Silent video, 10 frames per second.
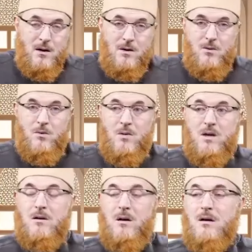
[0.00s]
the
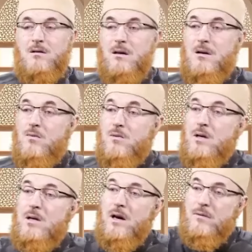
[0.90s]
Almighty Allah said,
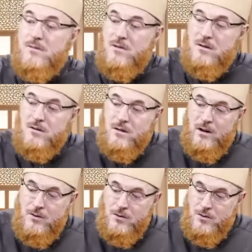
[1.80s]
we have sent
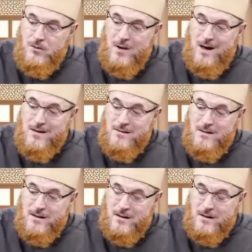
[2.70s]
unto you a
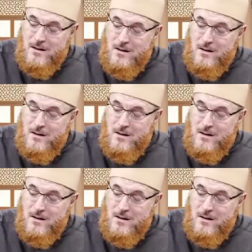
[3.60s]
dhikr,